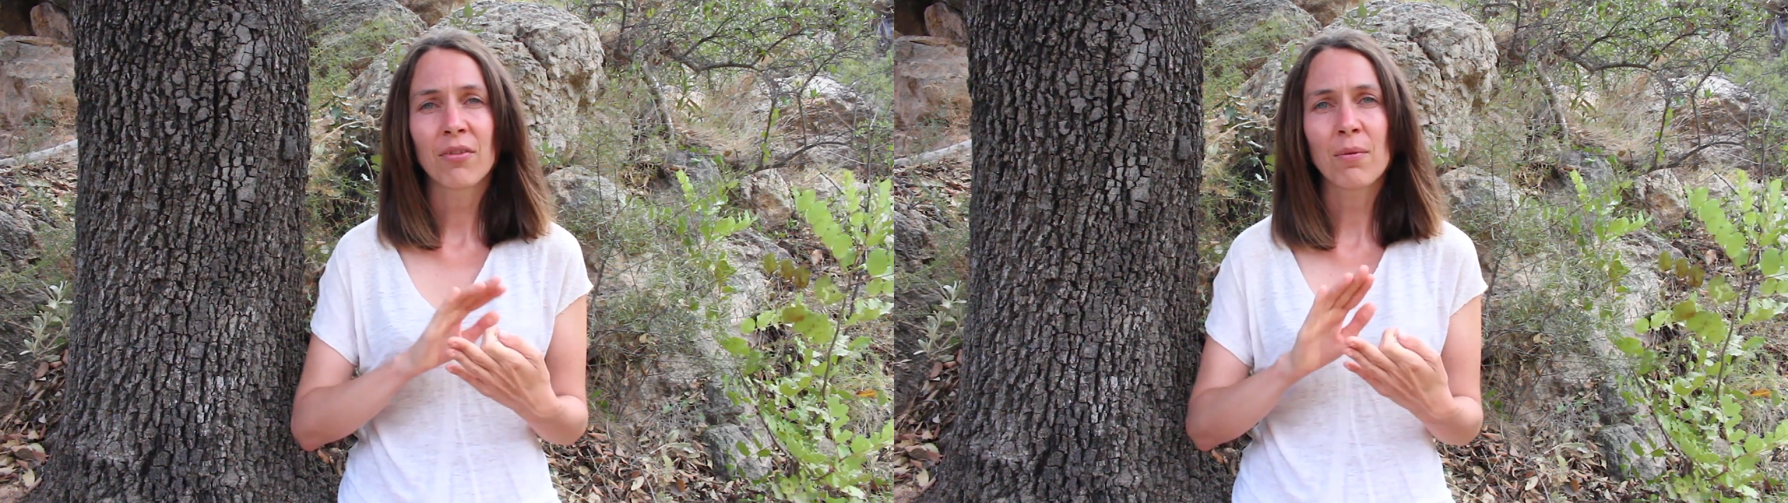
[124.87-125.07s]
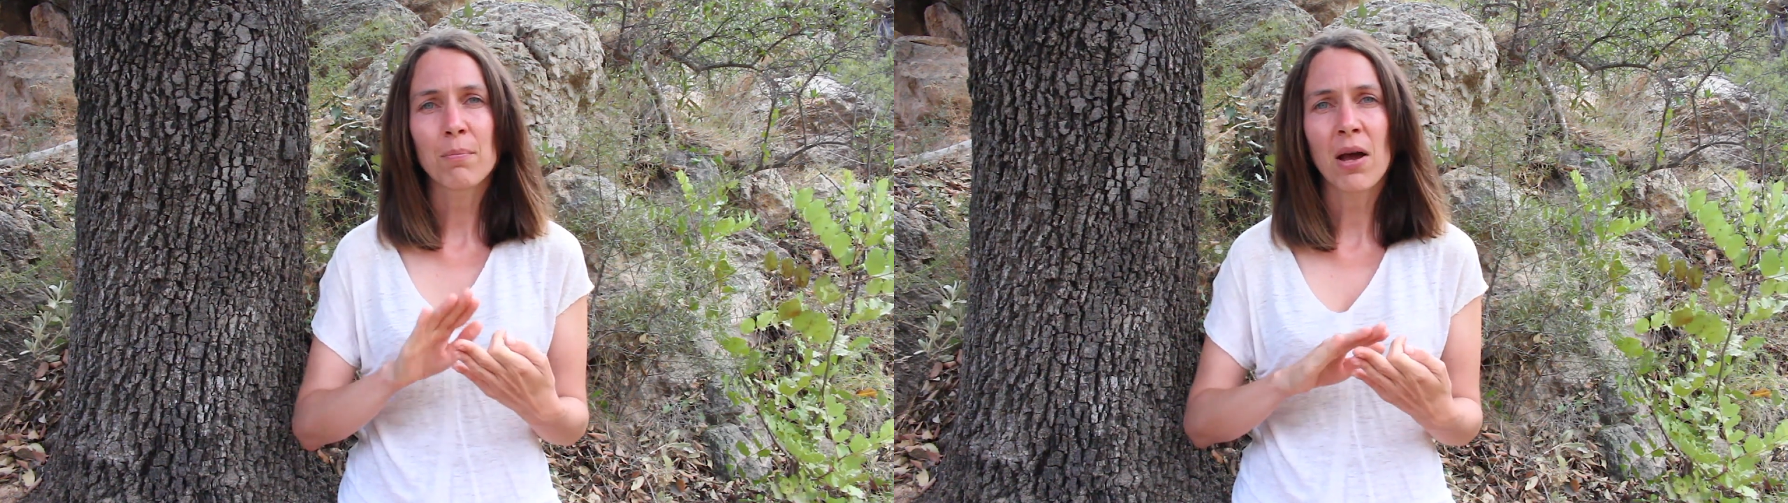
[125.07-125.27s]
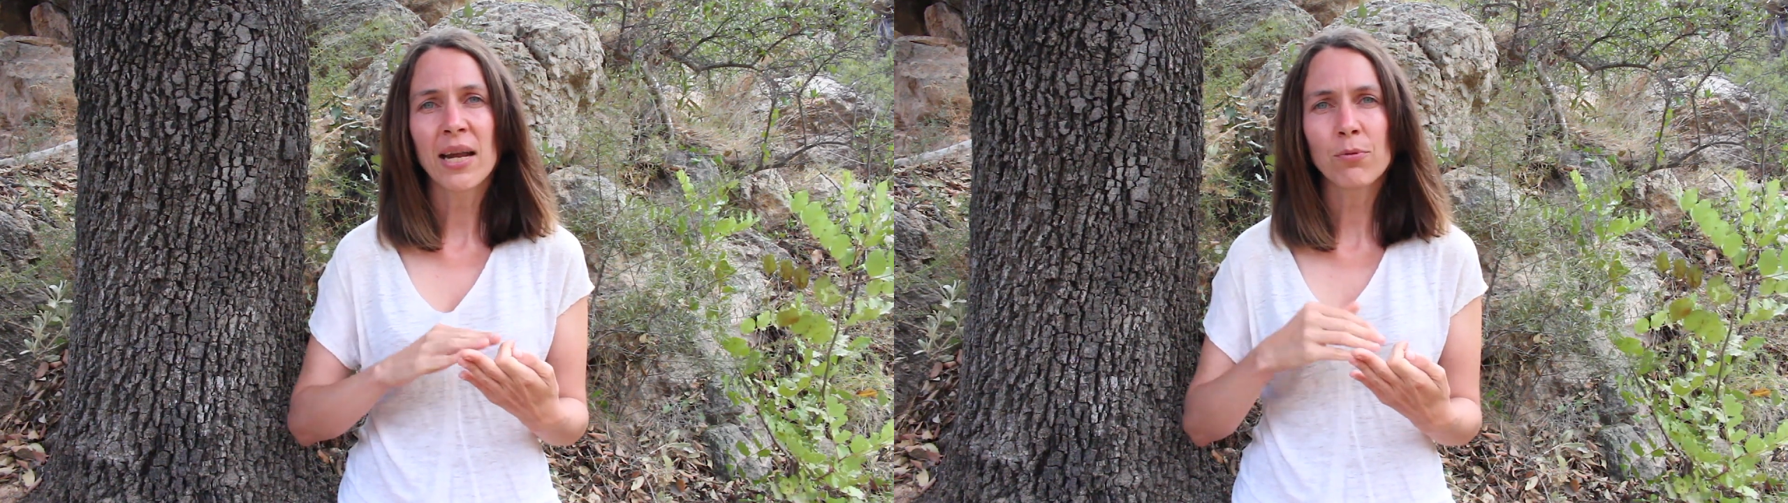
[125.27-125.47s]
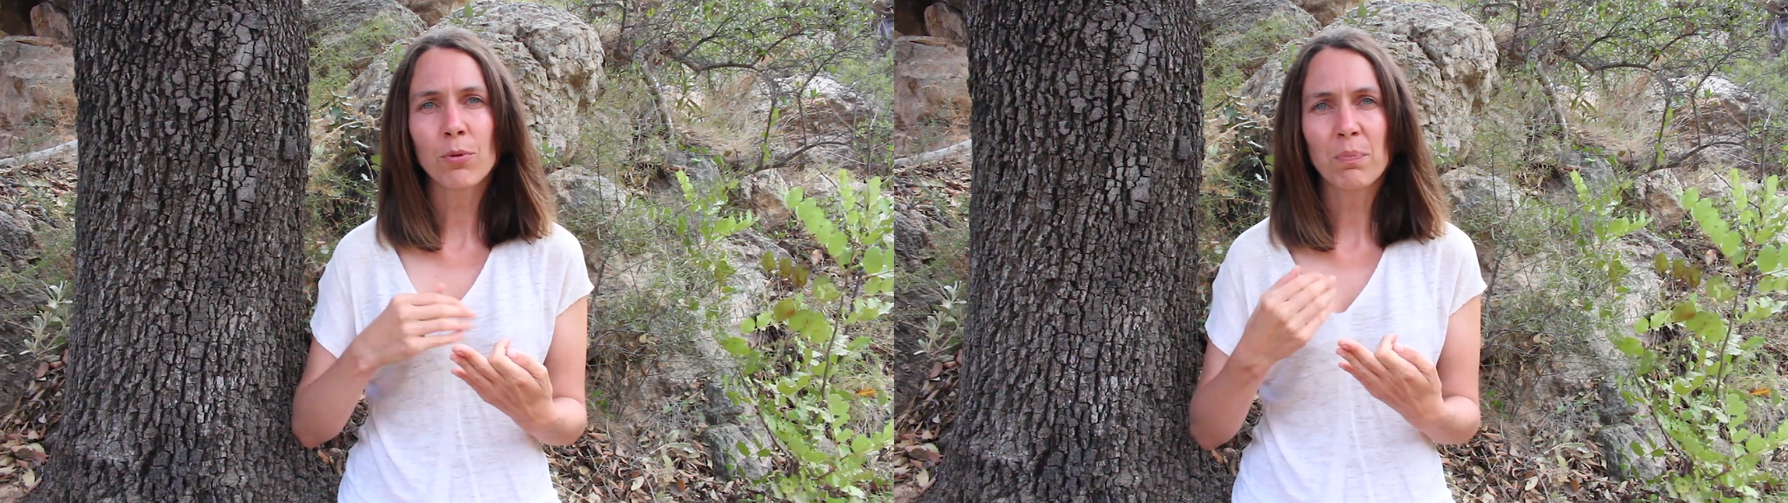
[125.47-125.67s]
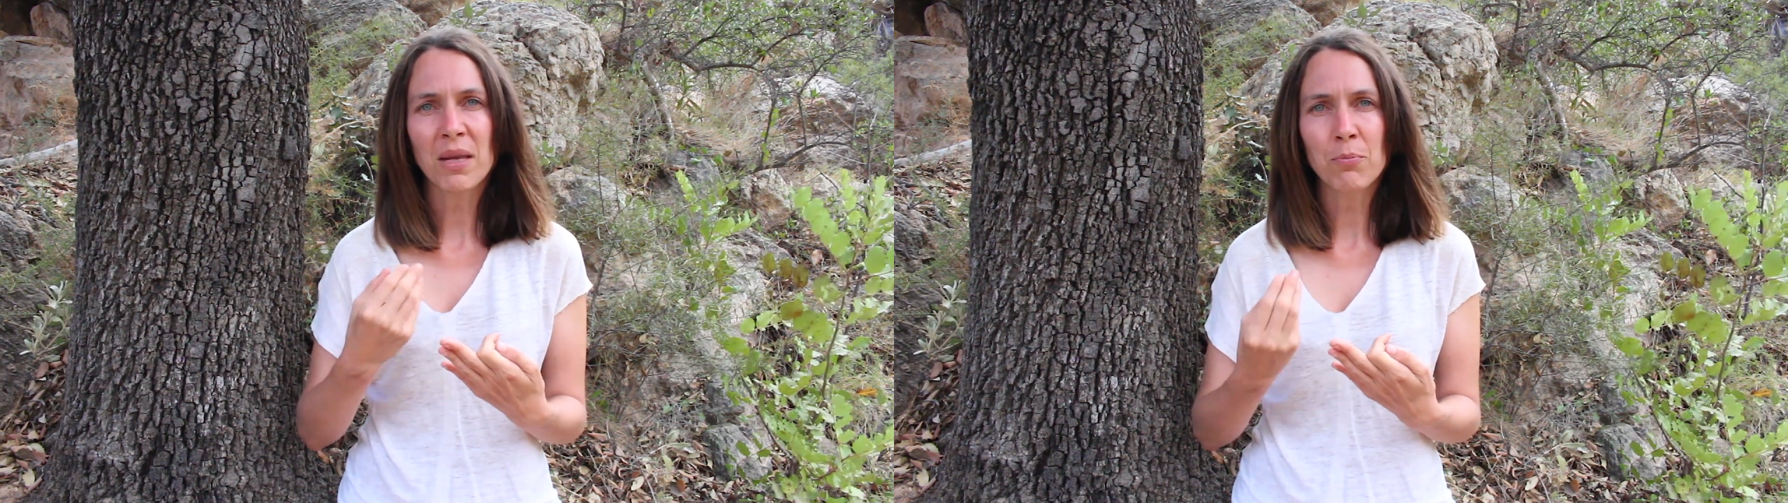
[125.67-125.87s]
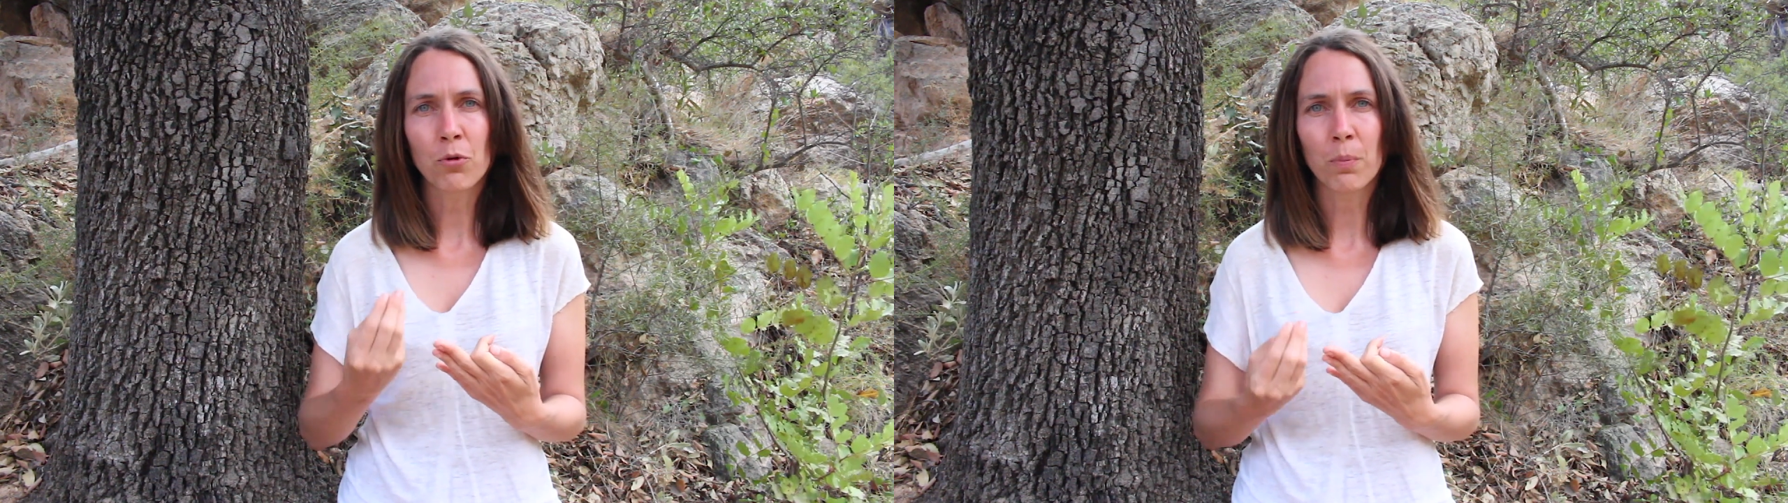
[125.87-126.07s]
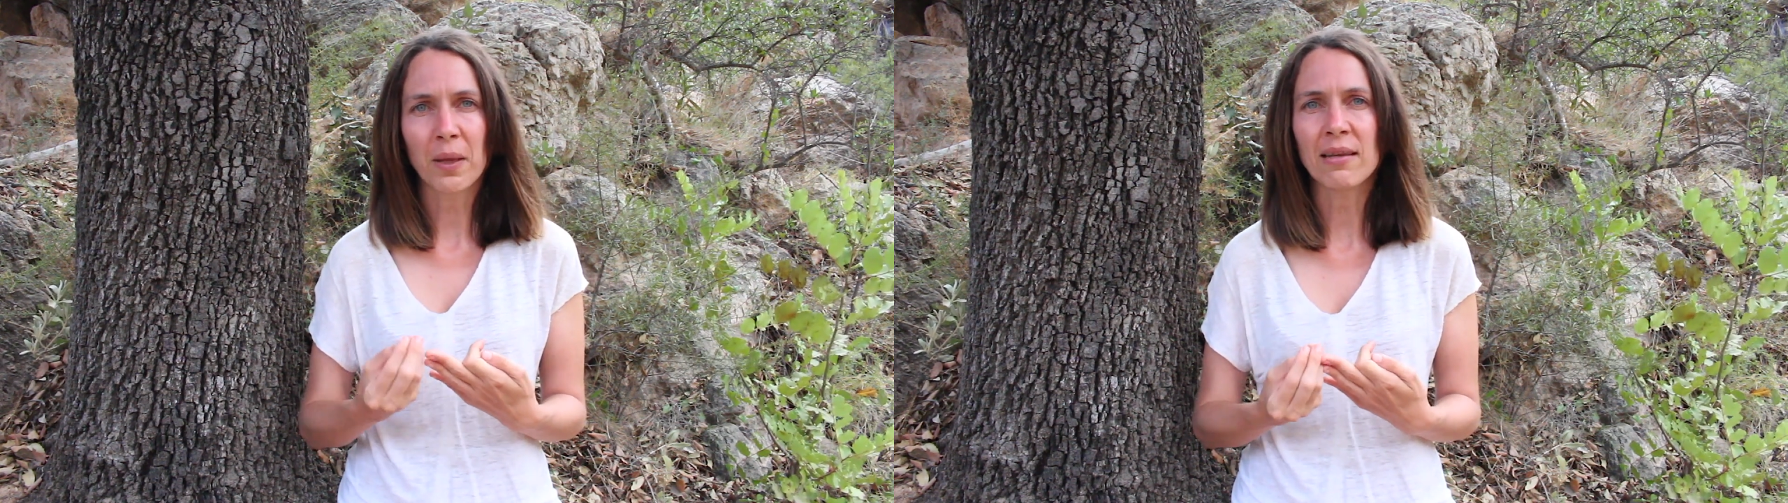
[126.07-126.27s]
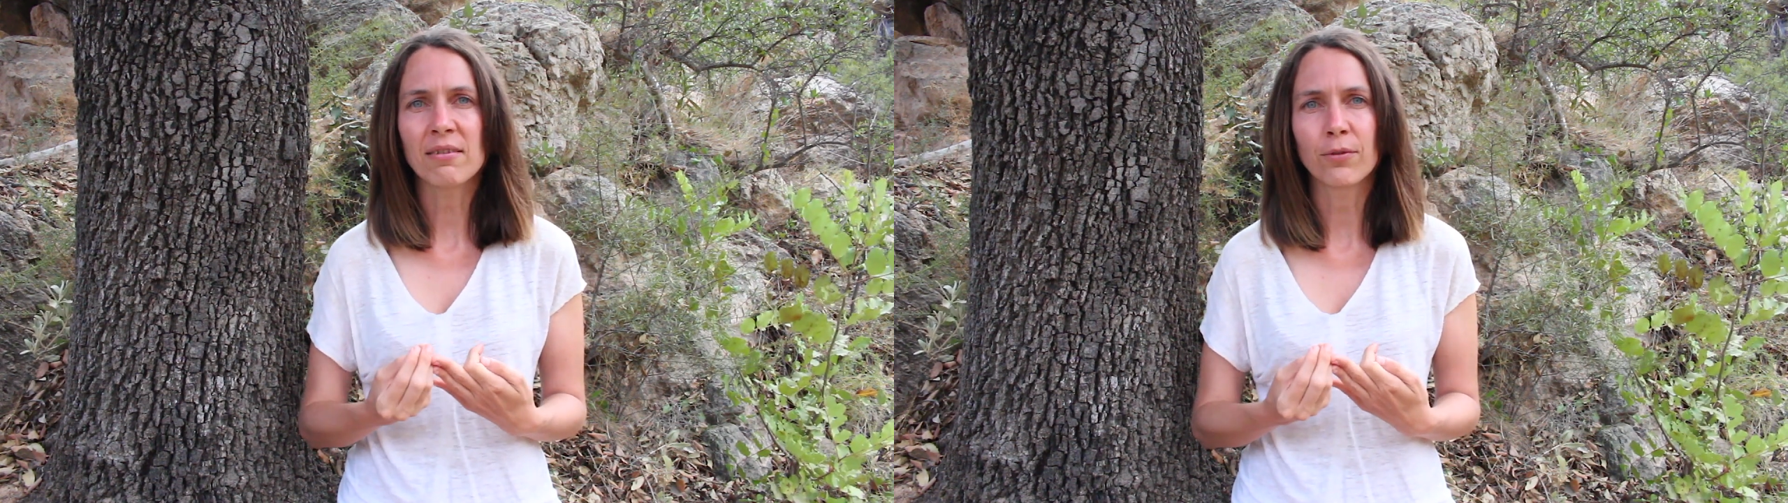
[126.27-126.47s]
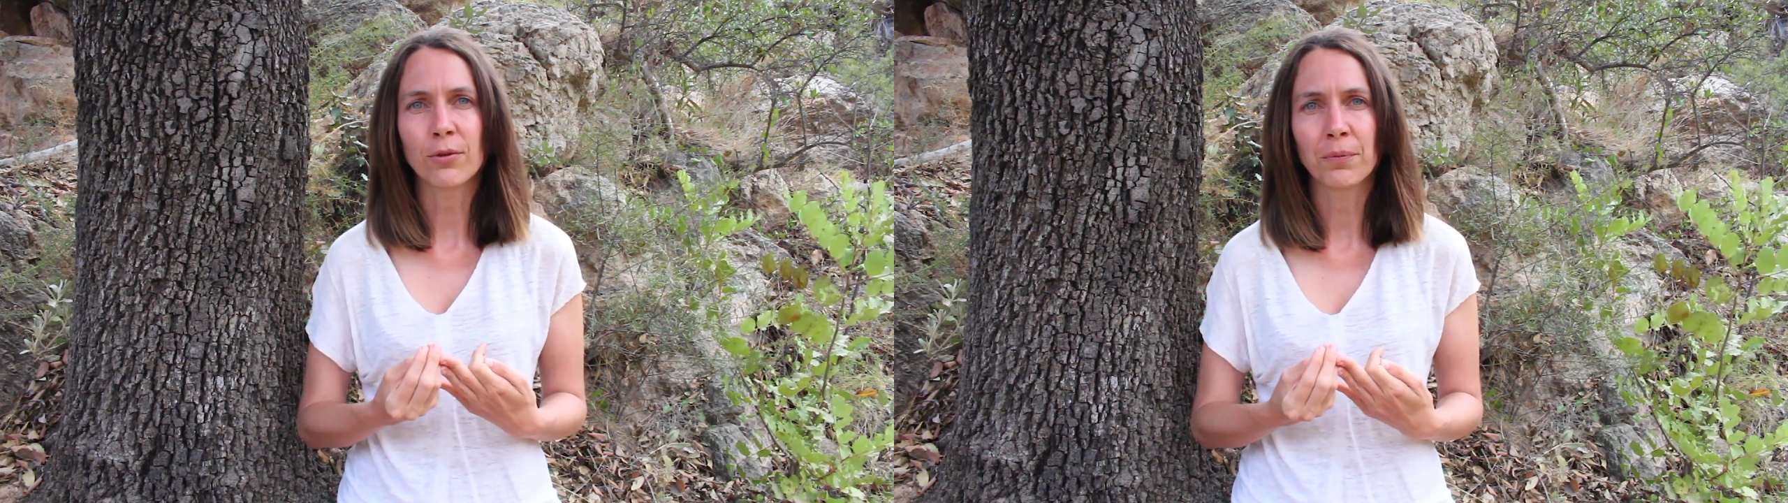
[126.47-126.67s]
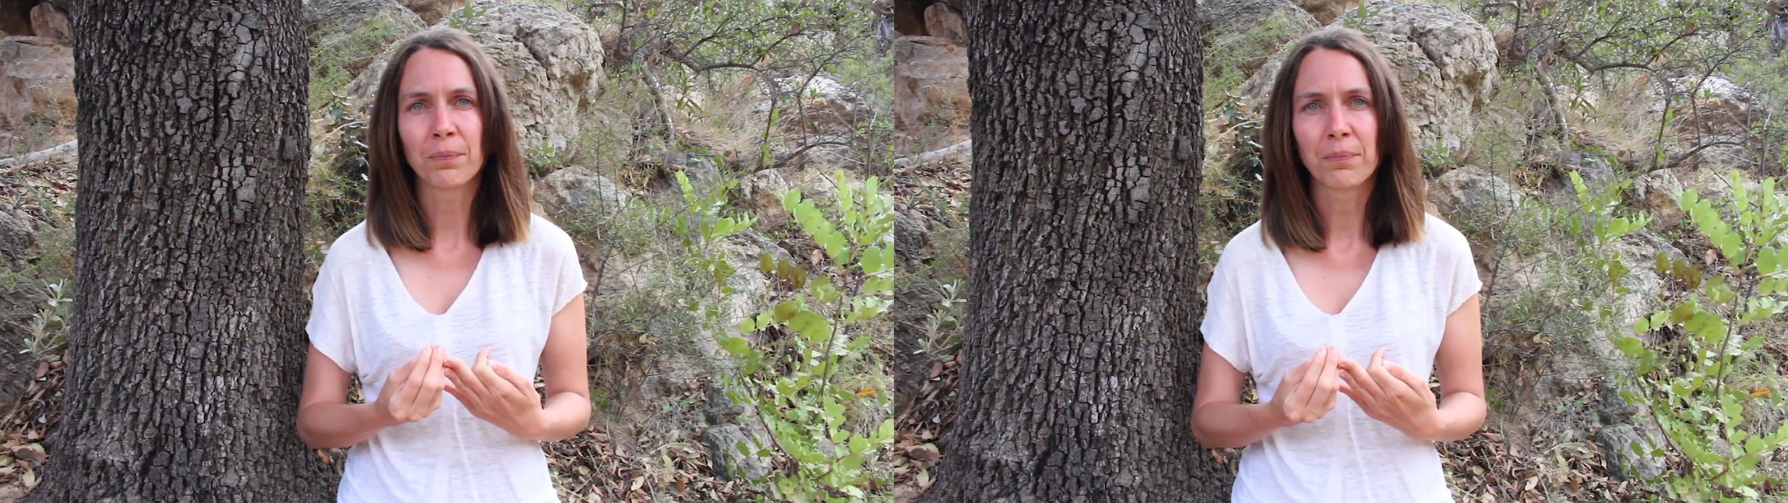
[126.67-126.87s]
the mind would be more peaceful.